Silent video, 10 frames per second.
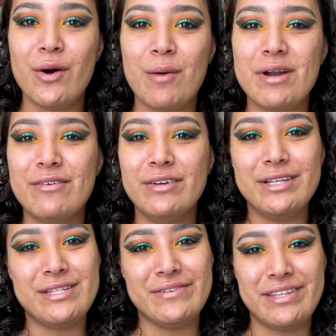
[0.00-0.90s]
I'm not really
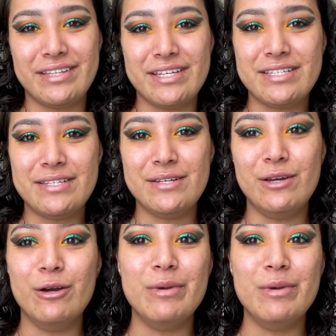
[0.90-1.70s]
doing this to